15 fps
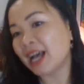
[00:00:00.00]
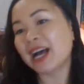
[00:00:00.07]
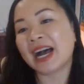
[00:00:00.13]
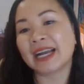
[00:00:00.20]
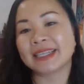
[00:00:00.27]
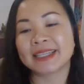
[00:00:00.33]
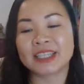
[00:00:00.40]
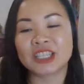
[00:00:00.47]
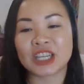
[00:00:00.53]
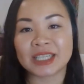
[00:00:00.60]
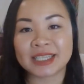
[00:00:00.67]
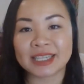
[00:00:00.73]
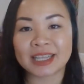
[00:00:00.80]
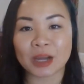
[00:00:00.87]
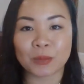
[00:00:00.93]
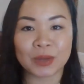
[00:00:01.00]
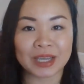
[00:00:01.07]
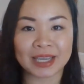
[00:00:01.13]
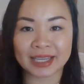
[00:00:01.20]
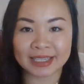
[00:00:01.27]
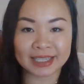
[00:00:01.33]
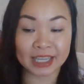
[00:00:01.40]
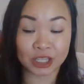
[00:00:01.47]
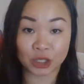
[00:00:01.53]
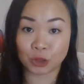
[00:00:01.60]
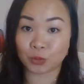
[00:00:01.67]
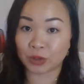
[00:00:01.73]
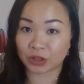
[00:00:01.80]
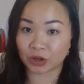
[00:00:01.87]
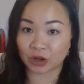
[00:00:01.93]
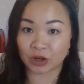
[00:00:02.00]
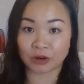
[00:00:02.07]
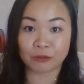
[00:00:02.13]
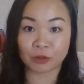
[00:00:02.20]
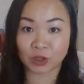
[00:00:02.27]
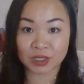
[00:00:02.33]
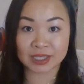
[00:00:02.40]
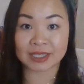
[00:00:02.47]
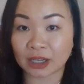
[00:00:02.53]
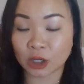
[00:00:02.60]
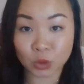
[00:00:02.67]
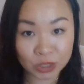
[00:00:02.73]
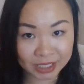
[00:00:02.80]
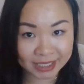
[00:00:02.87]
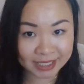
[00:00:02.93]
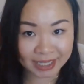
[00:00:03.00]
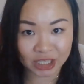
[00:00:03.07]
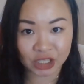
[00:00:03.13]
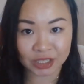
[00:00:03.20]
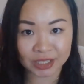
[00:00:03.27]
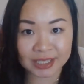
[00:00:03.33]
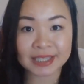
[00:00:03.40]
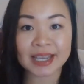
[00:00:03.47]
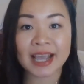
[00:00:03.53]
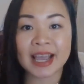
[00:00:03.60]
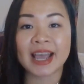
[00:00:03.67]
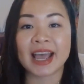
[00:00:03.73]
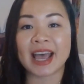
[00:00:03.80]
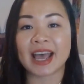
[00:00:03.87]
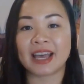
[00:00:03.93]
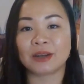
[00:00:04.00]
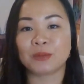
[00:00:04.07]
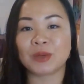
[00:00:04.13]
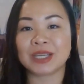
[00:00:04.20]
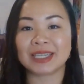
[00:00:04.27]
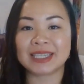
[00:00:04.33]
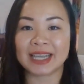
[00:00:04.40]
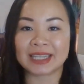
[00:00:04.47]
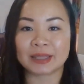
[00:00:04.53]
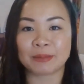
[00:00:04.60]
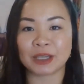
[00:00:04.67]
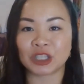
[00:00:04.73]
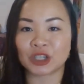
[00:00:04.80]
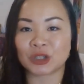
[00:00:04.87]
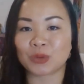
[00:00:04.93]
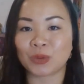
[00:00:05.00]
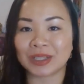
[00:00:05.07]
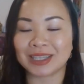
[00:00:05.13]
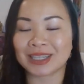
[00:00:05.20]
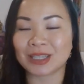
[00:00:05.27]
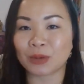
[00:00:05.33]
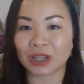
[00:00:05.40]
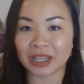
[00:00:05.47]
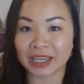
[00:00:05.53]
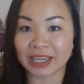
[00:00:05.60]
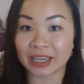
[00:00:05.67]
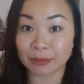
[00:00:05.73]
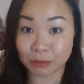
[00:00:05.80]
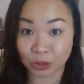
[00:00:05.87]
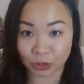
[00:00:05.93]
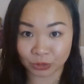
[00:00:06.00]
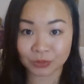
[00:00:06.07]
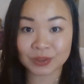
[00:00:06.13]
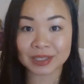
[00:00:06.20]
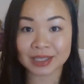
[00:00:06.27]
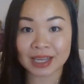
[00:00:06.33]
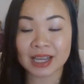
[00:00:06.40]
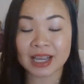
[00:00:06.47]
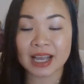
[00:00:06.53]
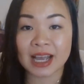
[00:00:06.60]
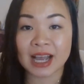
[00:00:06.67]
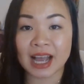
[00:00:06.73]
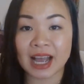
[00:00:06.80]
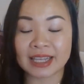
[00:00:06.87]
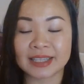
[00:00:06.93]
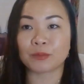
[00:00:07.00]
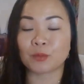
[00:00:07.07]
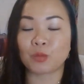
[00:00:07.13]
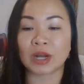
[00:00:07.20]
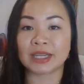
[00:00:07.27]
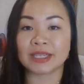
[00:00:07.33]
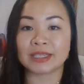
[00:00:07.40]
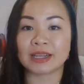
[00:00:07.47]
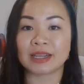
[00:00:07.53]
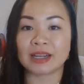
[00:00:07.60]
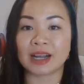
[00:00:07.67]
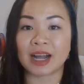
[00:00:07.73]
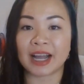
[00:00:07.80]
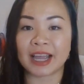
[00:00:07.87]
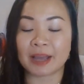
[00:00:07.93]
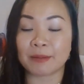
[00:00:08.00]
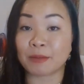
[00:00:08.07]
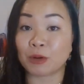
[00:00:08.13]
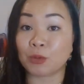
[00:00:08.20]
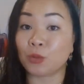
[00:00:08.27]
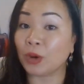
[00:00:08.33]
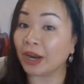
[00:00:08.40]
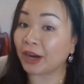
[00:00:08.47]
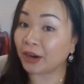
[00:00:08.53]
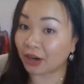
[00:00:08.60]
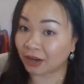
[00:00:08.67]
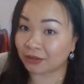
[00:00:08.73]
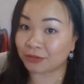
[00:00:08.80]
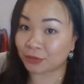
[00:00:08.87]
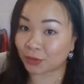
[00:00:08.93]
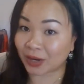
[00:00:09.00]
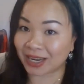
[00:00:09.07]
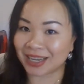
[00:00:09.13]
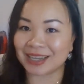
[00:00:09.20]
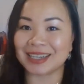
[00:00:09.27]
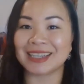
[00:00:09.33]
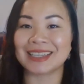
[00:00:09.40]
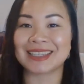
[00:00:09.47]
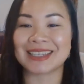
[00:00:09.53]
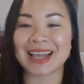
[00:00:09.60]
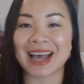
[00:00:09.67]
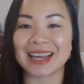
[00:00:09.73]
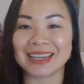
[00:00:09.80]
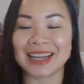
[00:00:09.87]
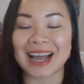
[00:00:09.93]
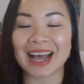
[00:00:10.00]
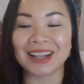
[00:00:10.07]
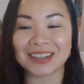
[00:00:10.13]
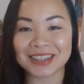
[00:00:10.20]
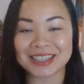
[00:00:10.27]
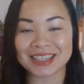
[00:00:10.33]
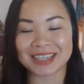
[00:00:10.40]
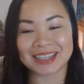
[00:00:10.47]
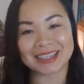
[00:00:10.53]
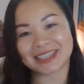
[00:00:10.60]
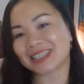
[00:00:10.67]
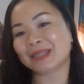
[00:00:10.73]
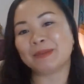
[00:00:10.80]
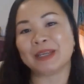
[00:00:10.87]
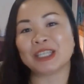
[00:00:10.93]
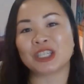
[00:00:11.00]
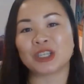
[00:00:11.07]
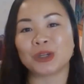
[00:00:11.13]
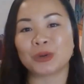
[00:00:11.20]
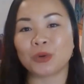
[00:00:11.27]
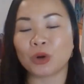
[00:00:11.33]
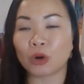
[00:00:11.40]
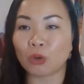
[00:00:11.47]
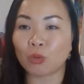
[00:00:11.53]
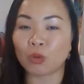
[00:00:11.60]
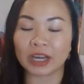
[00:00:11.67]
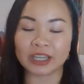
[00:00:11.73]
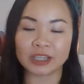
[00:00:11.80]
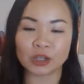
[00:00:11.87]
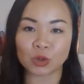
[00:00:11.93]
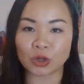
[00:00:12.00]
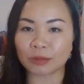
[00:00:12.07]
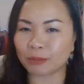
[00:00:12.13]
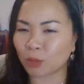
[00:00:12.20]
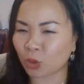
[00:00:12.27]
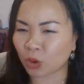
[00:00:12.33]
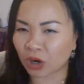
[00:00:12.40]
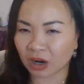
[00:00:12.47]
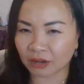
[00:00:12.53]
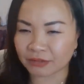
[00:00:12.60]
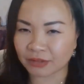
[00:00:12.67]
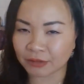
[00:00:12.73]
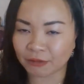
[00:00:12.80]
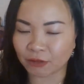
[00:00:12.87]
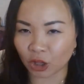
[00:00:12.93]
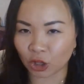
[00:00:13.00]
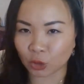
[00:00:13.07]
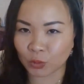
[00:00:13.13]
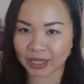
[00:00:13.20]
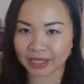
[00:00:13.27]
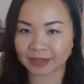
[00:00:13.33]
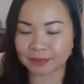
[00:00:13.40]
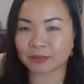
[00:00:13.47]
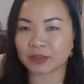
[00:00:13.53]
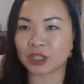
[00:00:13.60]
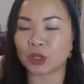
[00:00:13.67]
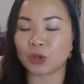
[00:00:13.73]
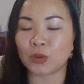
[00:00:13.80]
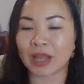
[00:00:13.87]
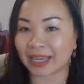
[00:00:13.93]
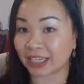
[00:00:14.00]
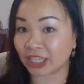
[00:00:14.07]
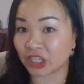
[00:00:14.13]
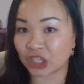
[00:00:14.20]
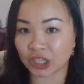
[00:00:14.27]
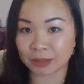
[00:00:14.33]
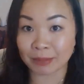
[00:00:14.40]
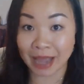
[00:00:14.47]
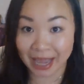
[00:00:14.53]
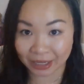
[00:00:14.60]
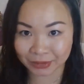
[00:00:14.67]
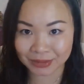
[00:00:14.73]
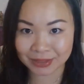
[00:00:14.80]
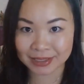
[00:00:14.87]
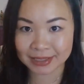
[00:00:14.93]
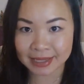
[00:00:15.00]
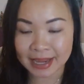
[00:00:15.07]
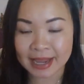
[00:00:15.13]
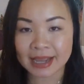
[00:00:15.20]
I suggested that we continue with our first coaching sessions and we could take the pictures when the swelling improves. And what I am aware of, right, is that allergies speak to one or more of the following, energy patterns.